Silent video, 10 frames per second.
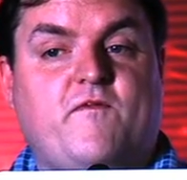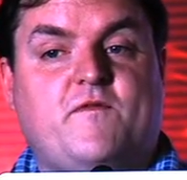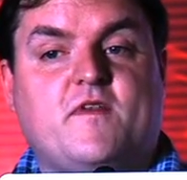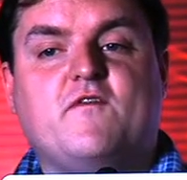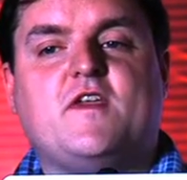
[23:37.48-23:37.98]

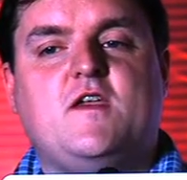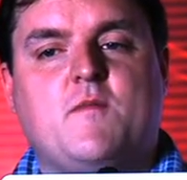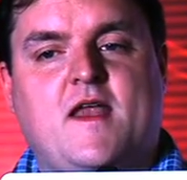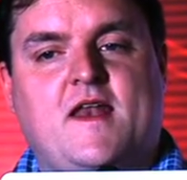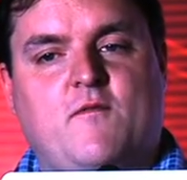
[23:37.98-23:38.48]
something you
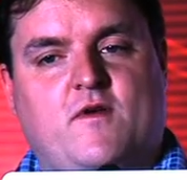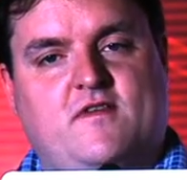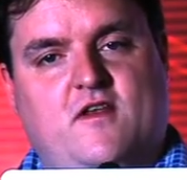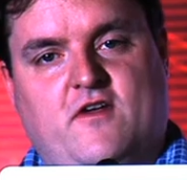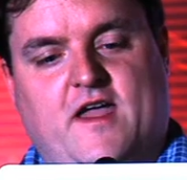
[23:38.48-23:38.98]
may then want
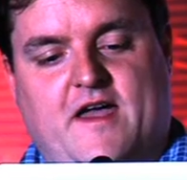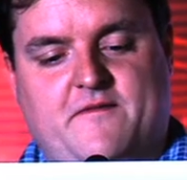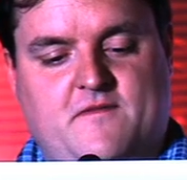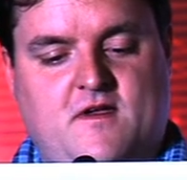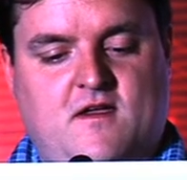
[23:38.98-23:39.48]
to look at.
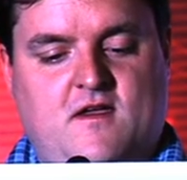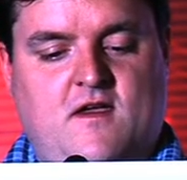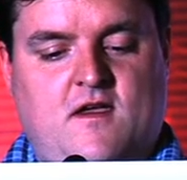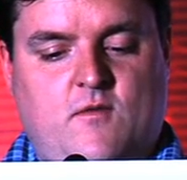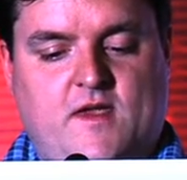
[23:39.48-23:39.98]

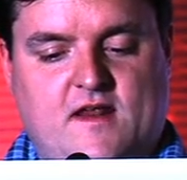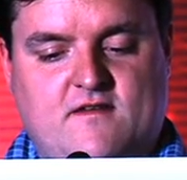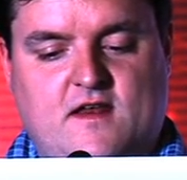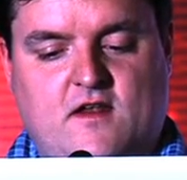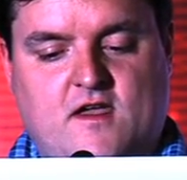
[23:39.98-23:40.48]
We can
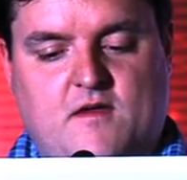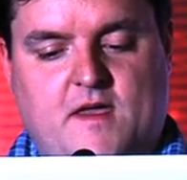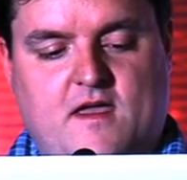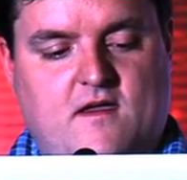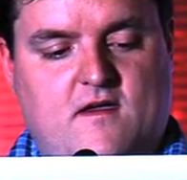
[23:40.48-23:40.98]
actually look a
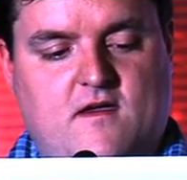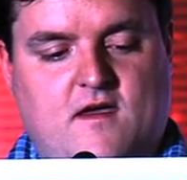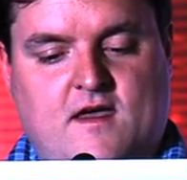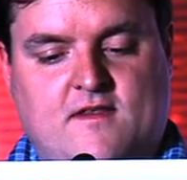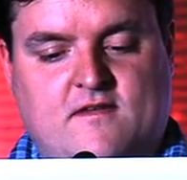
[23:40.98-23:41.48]
bit
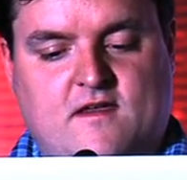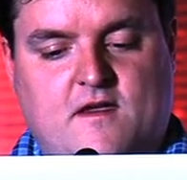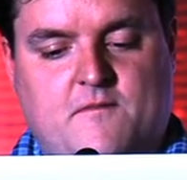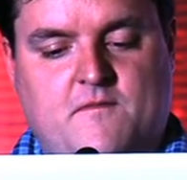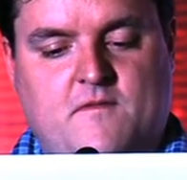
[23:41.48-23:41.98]
at,
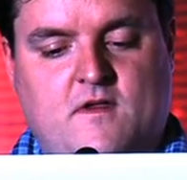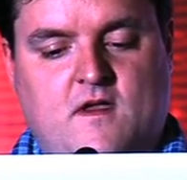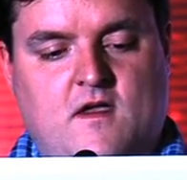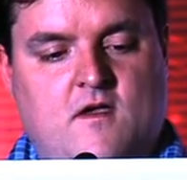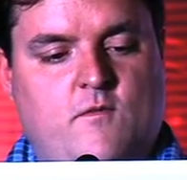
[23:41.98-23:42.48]

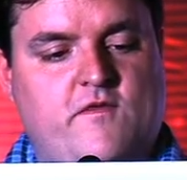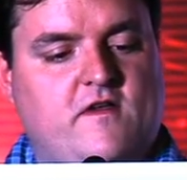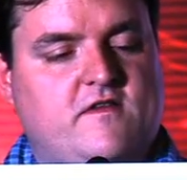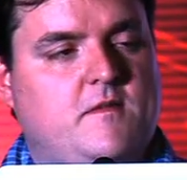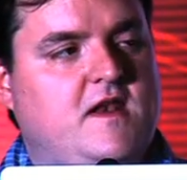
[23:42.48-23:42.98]
we've got
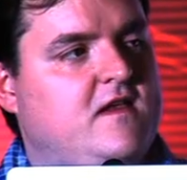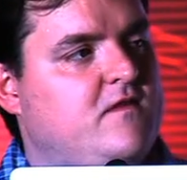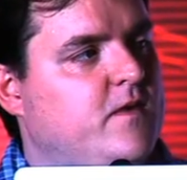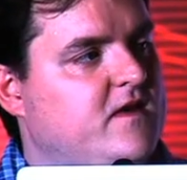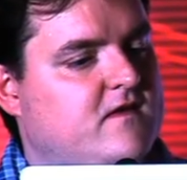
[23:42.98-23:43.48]
some of these
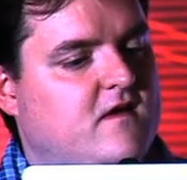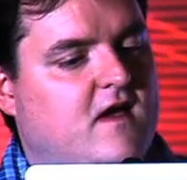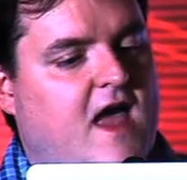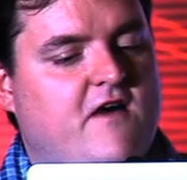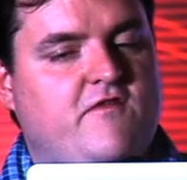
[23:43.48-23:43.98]
which
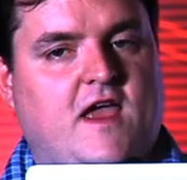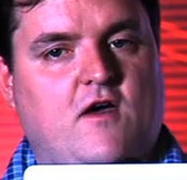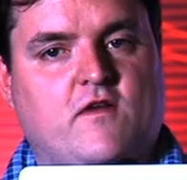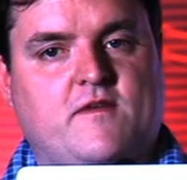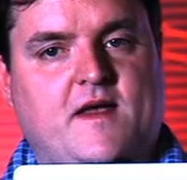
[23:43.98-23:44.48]
have like
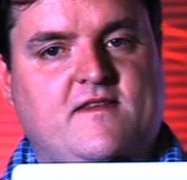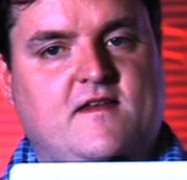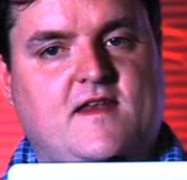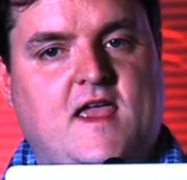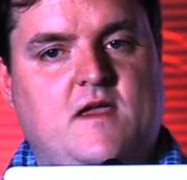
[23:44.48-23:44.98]
automatic
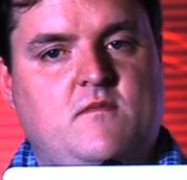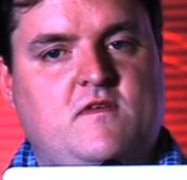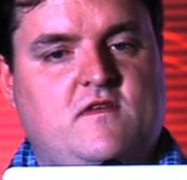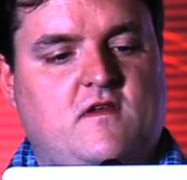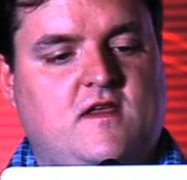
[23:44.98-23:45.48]
names,
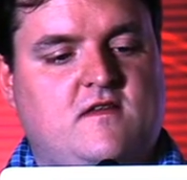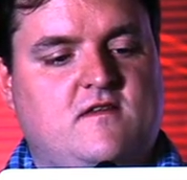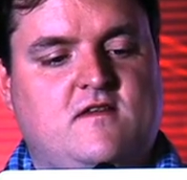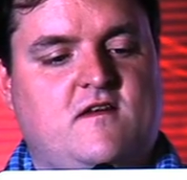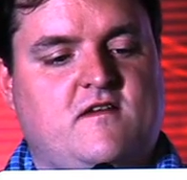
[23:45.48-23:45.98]
so this
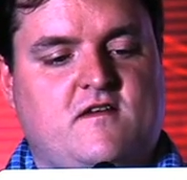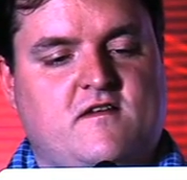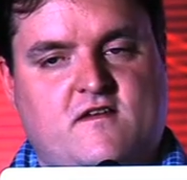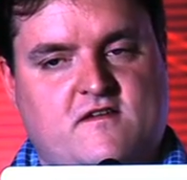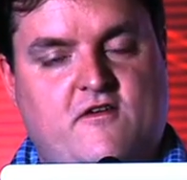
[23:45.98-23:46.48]

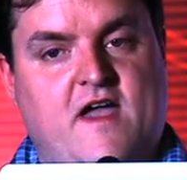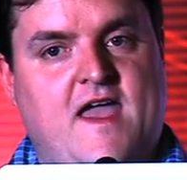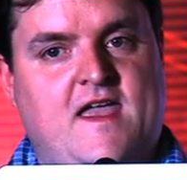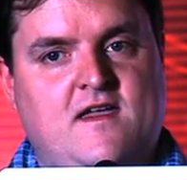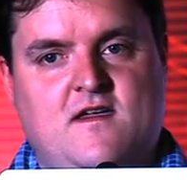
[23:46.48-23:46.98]
0000A.